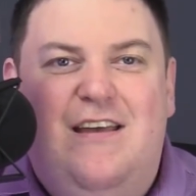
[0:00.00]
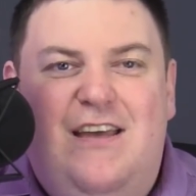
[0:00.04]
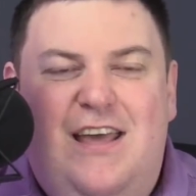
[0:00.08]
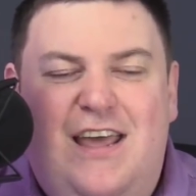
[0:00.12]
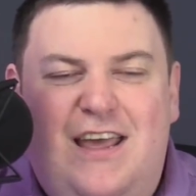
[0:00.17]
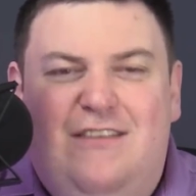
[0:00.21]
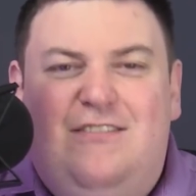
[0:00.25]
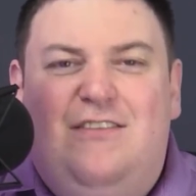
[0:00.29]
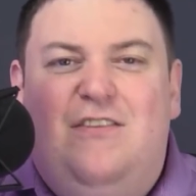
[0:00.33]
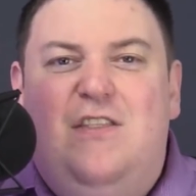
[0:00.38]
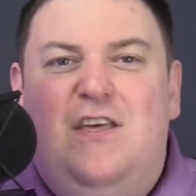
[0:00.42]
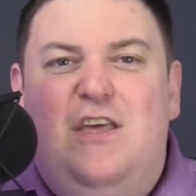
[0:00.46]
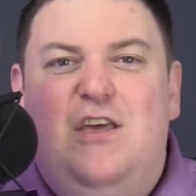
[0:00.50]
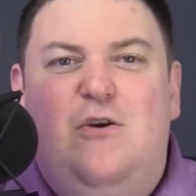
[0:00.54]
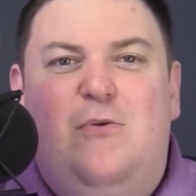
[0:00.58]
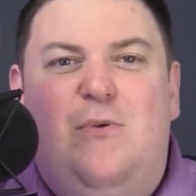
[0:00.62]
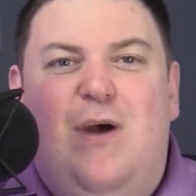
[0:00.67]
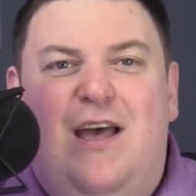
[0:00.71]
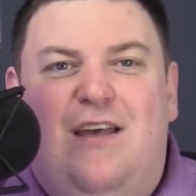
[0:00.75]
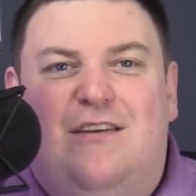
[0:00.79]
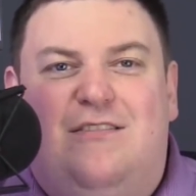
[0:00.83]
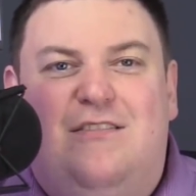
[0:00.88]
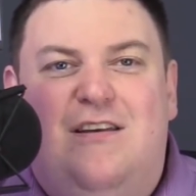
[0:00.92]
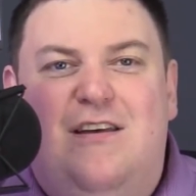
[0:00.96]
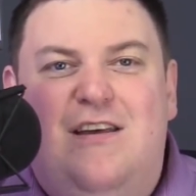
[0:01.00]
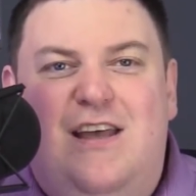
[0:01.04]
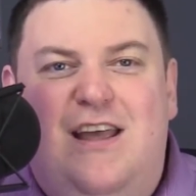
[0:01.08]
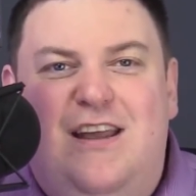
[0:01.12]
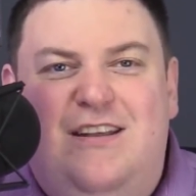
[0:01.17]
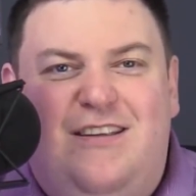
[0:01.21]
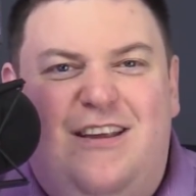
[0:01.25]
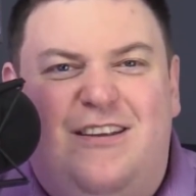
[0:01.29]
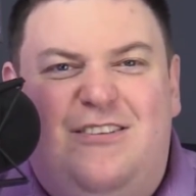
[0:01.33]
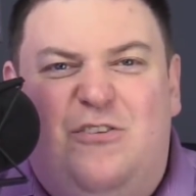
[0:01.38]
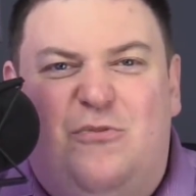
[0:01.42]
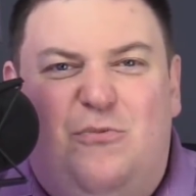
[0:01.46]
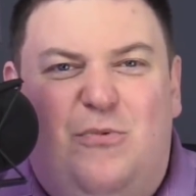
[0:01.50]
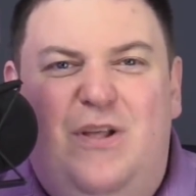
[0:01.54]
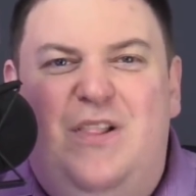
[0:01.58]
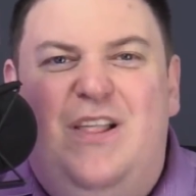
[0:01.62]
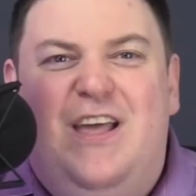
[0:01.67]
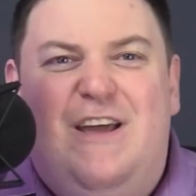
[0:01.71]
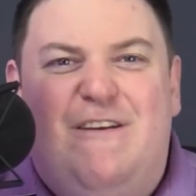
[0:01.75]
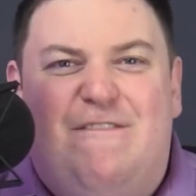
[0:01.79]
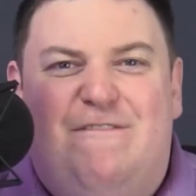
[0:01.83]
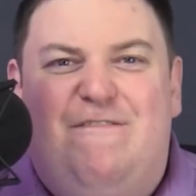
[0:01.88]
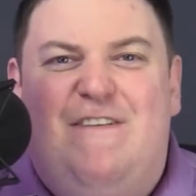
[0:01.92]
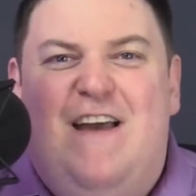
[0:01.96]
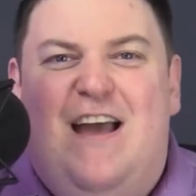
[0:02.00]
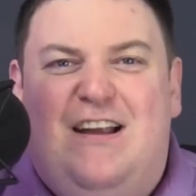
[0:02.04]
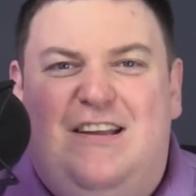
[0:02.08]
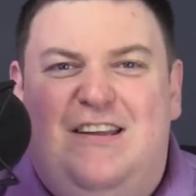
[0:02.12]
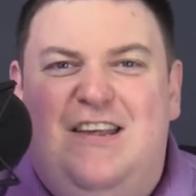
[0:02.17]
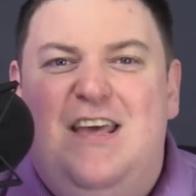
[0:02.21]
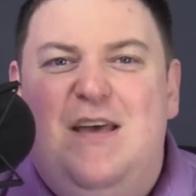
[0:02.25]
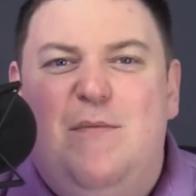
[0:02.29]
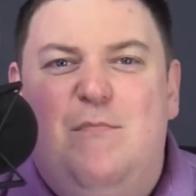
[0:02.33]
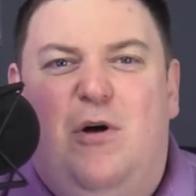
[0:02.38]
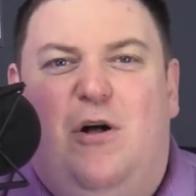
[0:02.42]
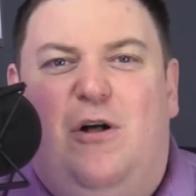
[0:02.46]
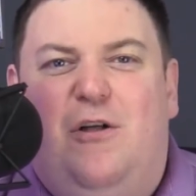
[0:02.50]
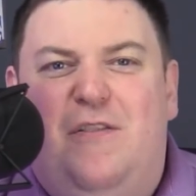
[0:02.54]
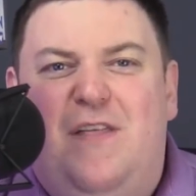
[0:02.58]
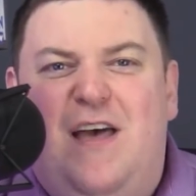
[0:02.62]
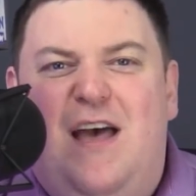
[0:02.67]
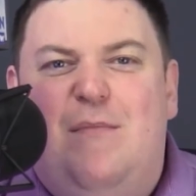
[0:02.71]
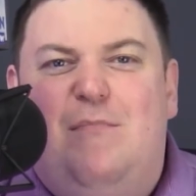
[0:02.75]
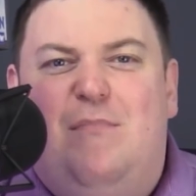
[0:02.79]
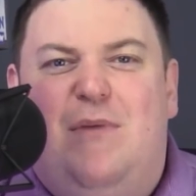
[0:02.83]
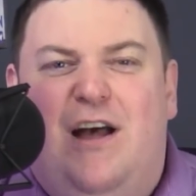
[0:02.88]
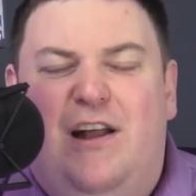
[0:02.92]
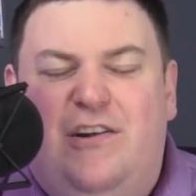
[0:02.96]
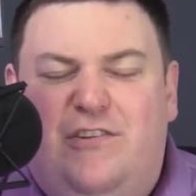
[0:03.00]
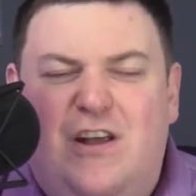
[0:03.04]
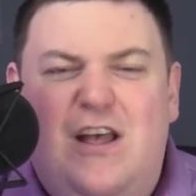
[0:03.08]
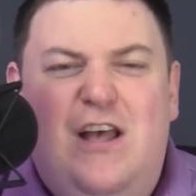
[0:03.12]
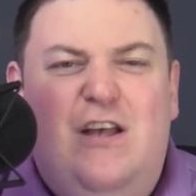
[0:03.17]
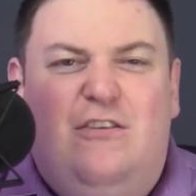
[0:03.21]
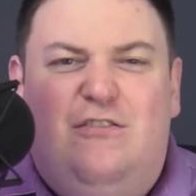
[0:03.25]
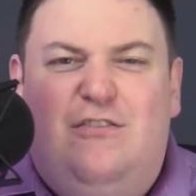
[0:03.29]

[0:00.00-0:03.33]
He's in the U.S. It doesn't really affect him all that much.